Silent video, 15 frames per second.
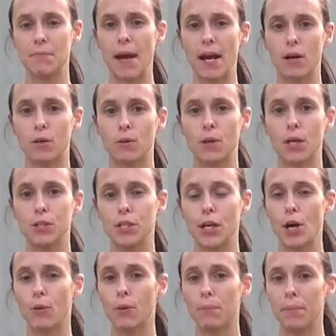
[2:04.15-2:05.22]
pound
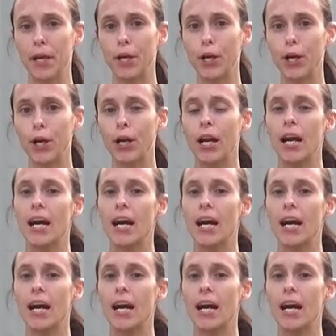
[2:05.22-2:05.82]
doe or bigger,